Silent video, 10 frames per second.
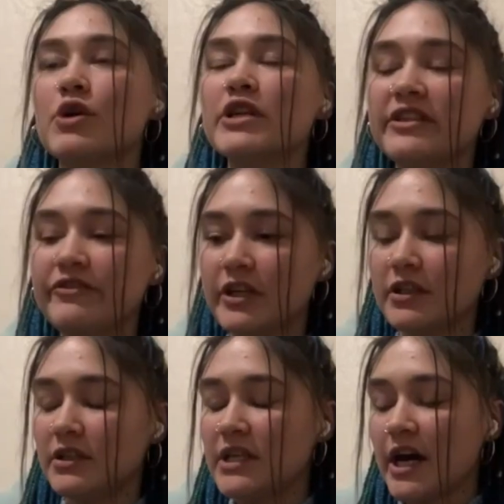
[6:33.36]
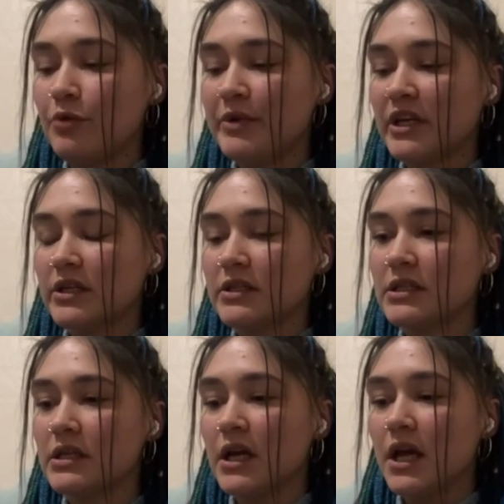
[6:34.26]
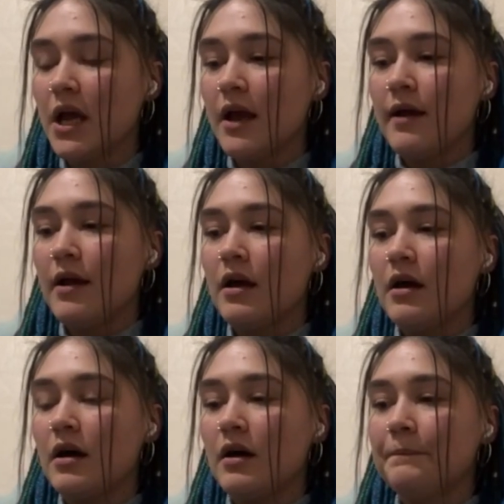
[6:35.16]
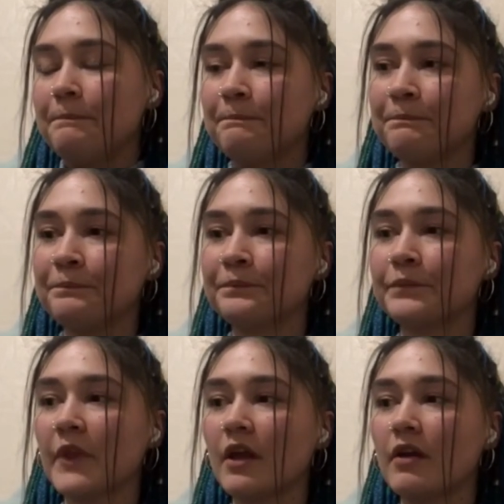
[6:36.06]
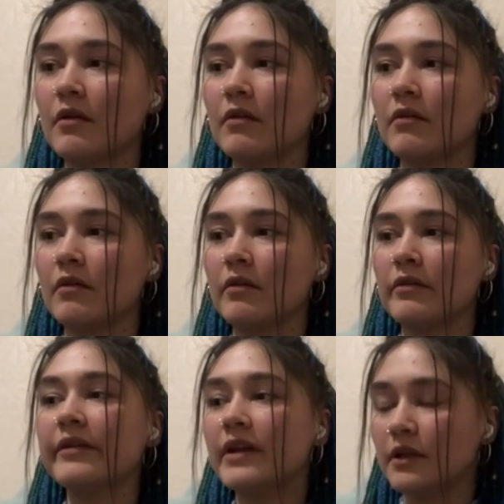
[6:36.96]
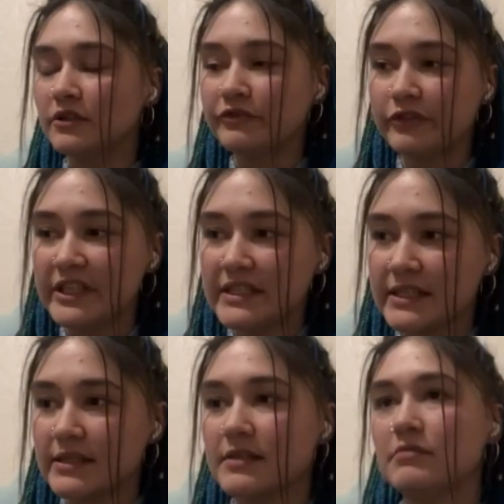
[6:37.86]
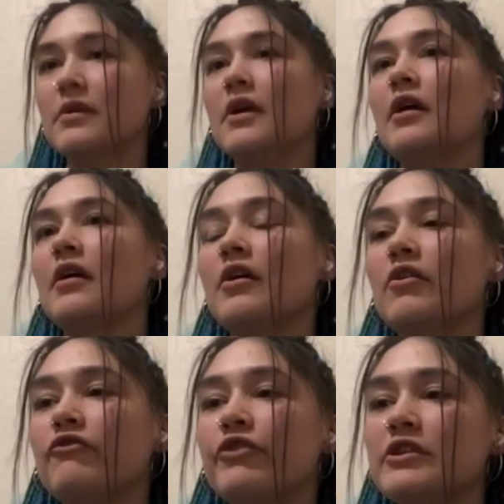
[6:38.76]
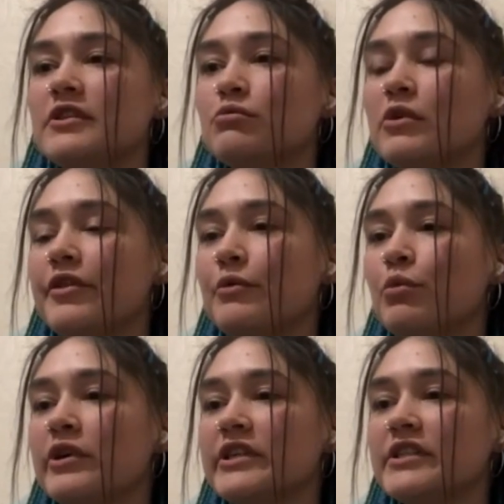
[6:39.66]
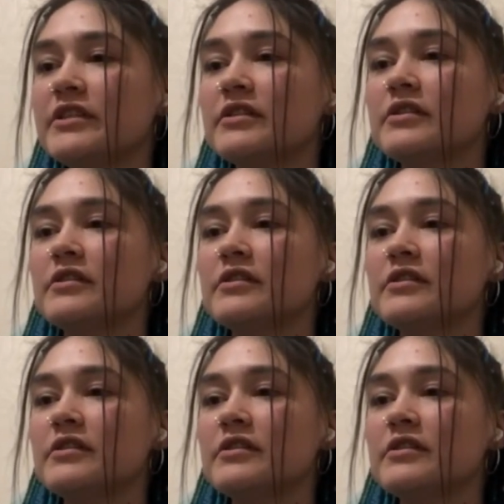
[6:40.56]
more difficult now because um, there are a lot of reasons. First of all, the war is